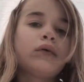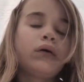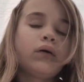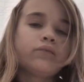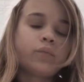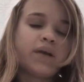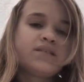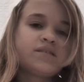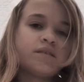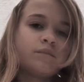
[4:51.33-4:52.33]
I've
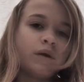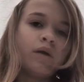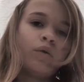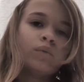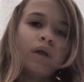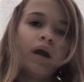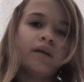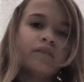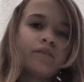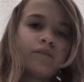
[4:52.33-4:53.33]
wasted my whole
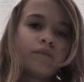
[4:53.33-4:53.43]
life.